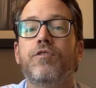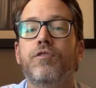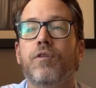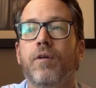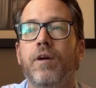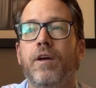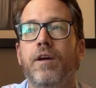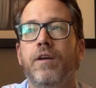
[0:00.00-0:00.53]

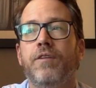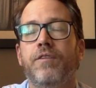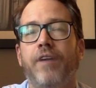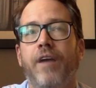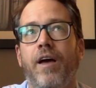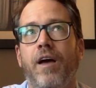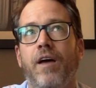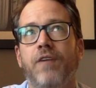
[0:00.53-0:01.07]
grades
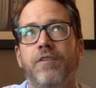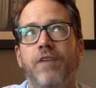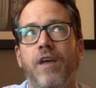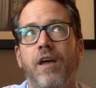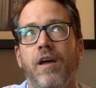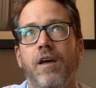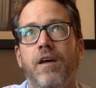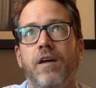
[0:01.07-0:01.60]
as
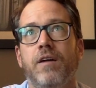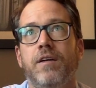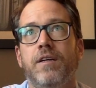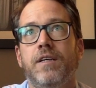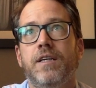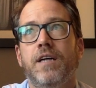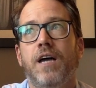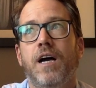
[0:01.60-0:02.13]
a
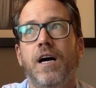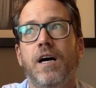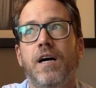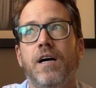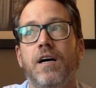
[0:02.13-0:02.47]
uh,